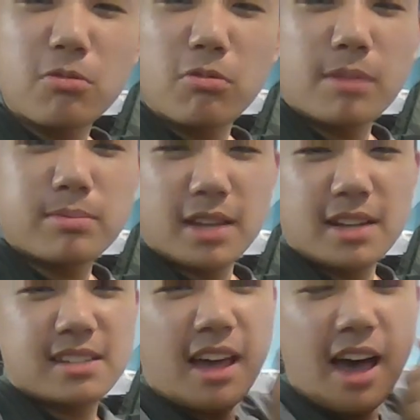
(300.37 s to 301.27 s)

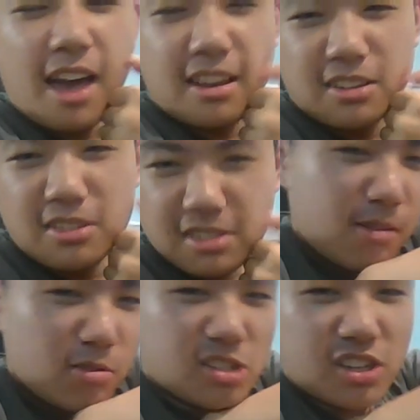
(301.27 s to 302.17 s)
websites I use,
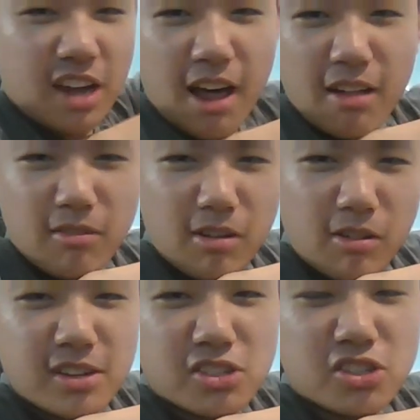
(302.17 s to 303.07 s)
which I
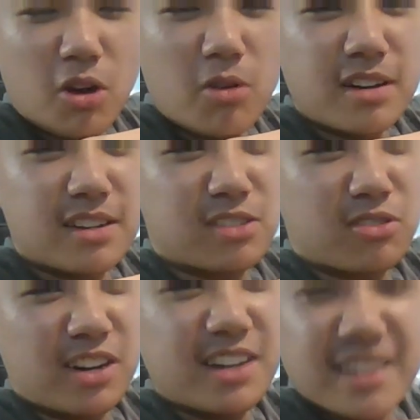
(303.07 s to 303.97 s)
will show in the screen,